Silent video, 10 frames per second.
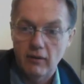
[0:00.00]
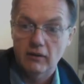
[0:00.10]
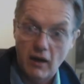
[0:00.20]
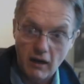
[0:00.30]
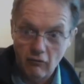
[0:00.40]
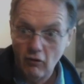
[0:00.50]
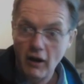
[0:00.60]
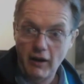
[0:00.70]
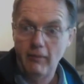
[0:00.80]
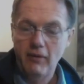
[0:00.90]
it's going
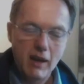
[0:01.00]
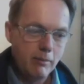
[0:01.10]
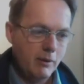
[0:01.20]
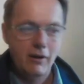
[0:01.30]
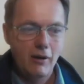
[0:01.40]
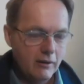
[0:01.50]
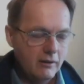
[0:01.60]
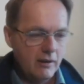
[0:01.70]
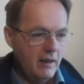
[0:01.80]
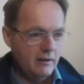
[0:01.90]
right up there
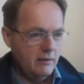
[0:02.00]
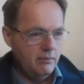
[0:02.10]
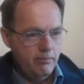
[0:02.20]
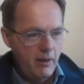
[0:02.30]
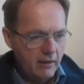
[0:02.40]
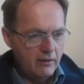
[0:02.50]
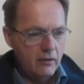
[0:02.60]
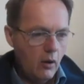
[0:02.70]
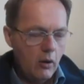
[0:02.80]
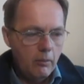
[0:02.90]
because it's bid
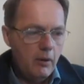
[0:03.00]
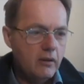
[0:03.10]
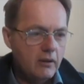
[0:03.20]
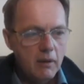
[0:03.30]
to old boots.